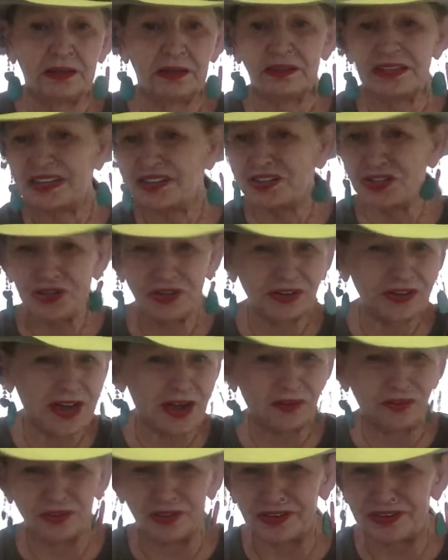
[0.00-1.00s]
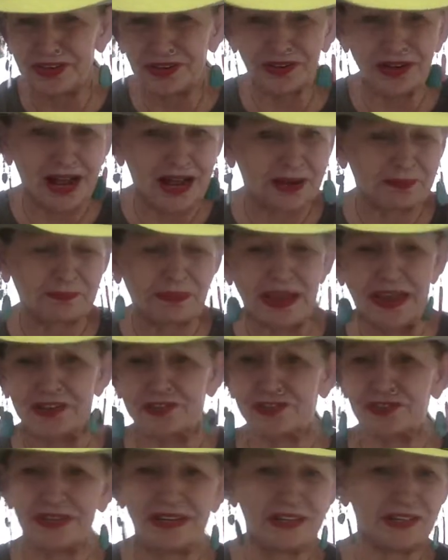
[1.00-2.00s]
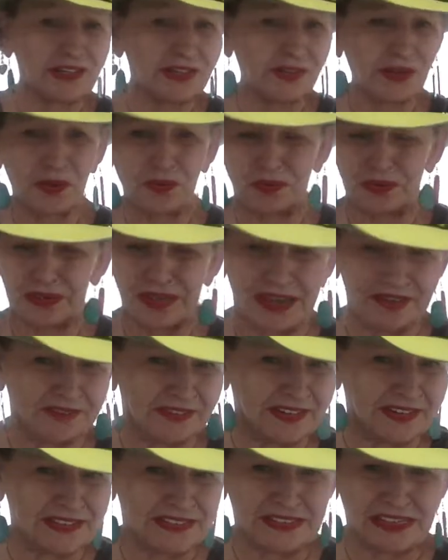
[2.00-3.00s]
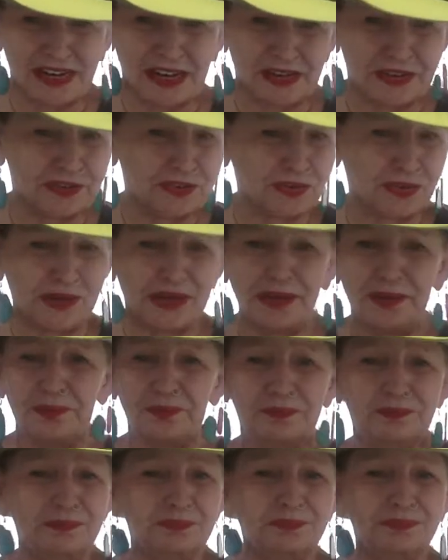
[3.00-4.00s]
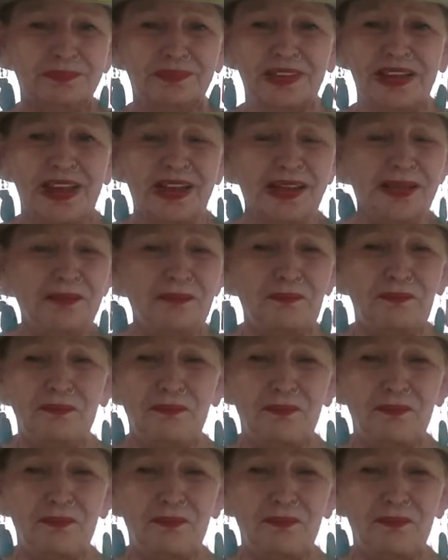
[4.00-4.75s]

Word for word: then you don't, you're not a patriot. You don't love this country, okay?